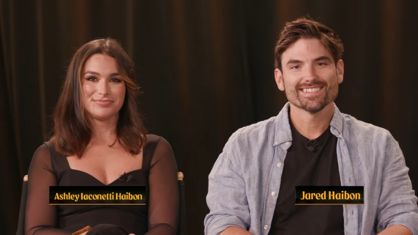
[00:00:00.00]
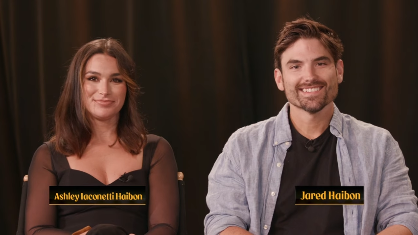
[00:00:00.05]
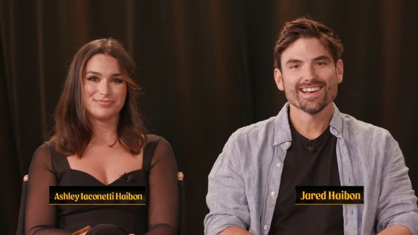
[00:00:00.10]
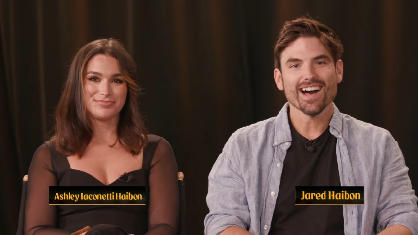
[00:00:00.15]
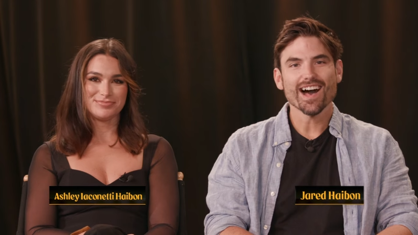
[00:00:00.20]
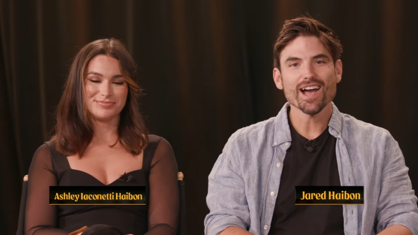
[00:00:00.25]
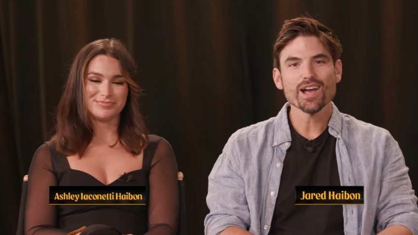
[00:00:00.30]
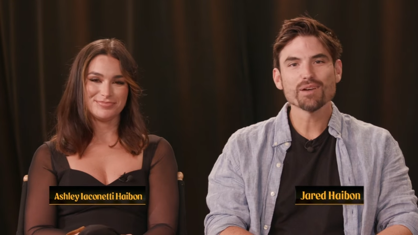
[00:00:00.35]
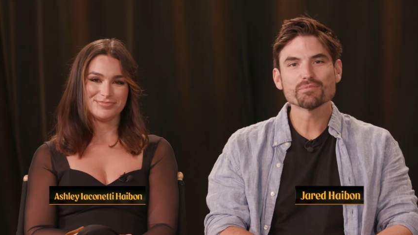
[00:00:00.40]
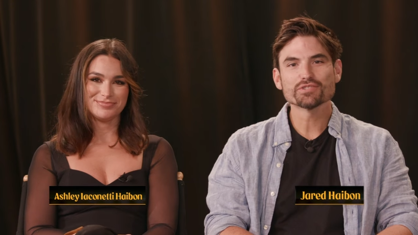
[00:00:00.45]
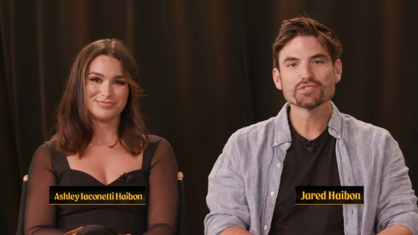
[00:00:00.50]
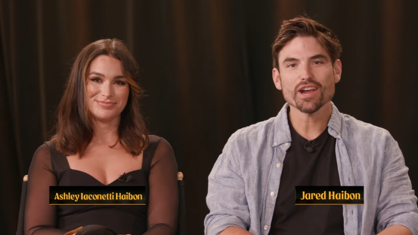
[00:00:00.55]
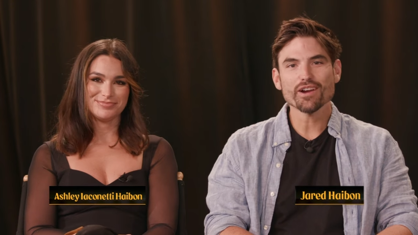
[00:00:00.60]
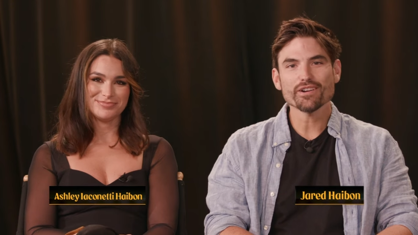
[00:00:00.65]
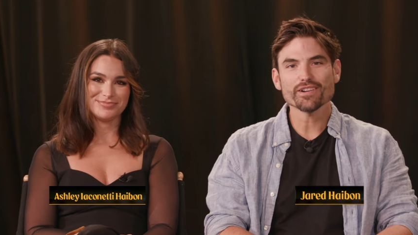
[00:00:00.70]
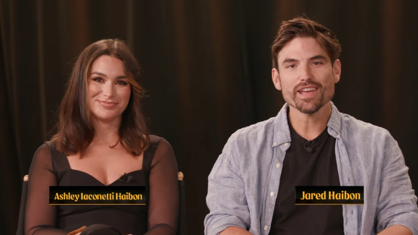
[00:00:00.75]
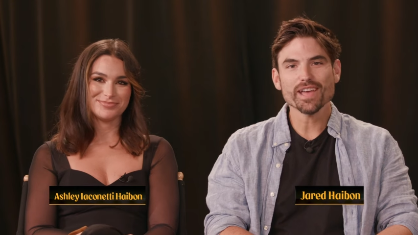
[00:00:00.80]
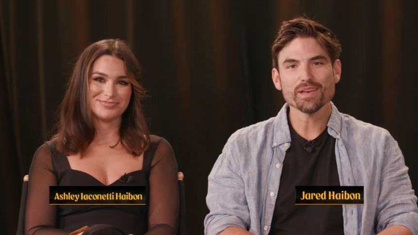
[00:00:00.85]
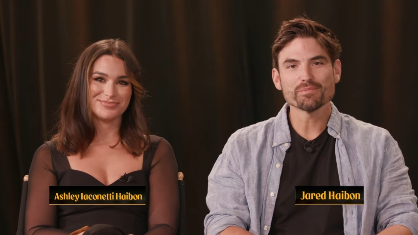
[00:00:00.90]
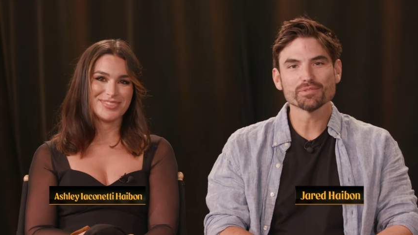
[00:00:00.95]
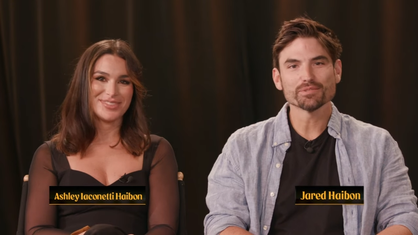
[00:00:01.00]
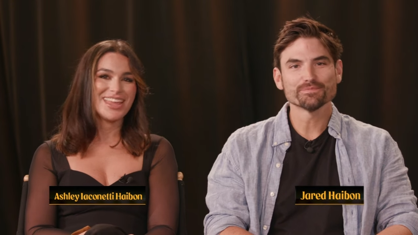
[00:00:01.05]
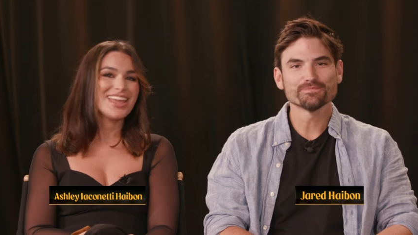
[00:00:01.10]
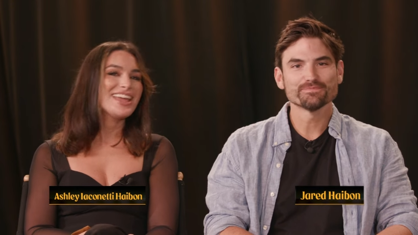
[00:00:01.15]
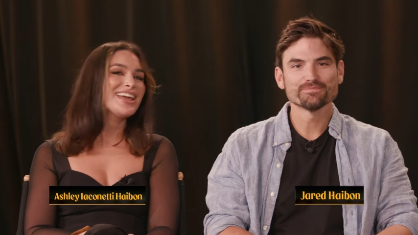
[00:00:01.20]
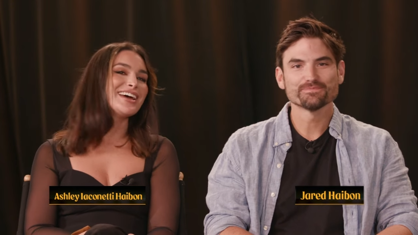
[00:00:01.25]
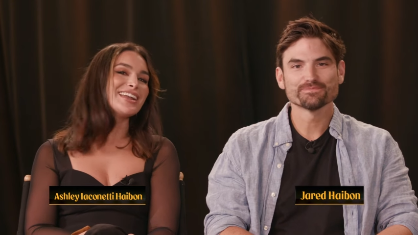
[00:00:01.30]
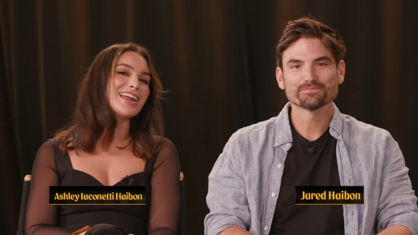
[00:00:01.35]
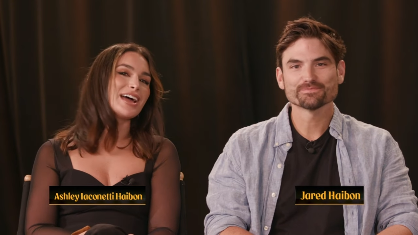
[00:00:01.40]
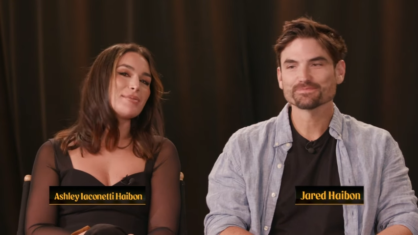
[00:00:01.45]
Speaker 1: Hi, I'm Jared Haibon.
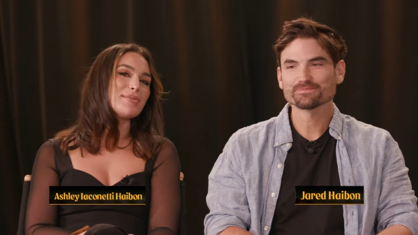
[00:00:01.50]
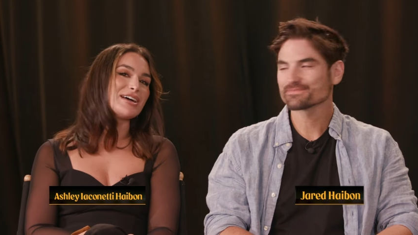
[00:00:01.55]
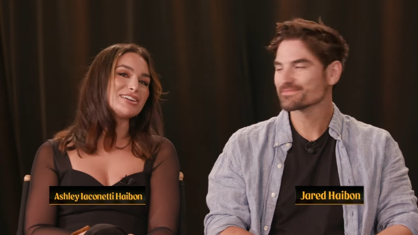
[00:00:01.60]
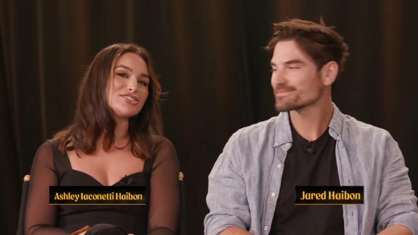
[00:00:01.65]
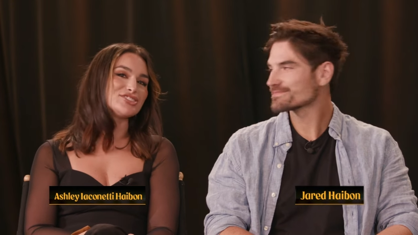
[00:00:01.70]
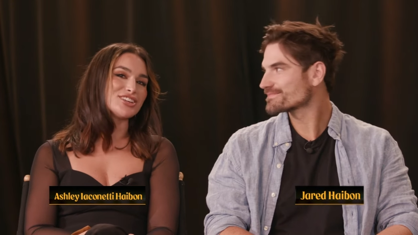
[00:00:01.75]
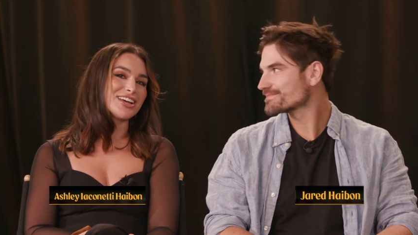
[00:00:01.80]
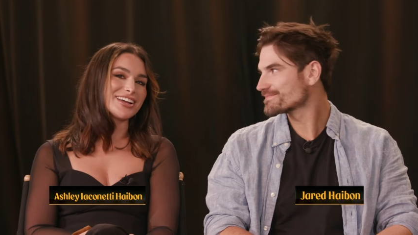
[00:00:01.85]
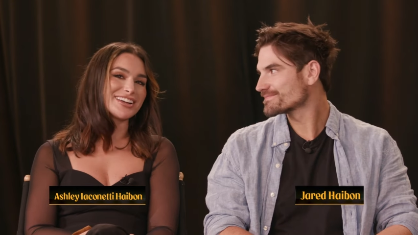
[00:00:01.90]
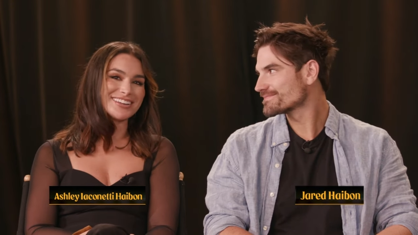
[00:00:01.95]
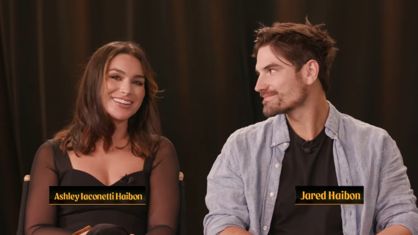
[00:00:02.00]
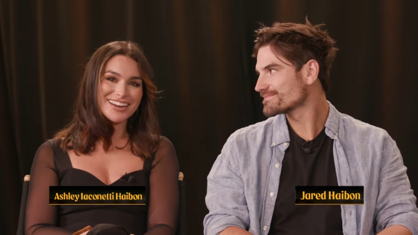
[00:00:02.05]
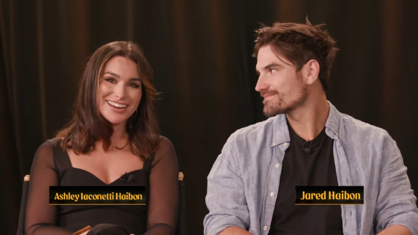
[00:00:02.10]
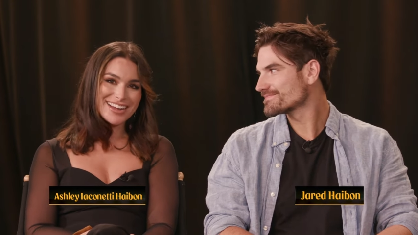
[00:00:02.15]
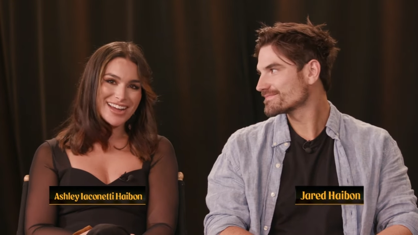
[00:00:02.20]
Speaker 2: And I'm Ashley Iconetti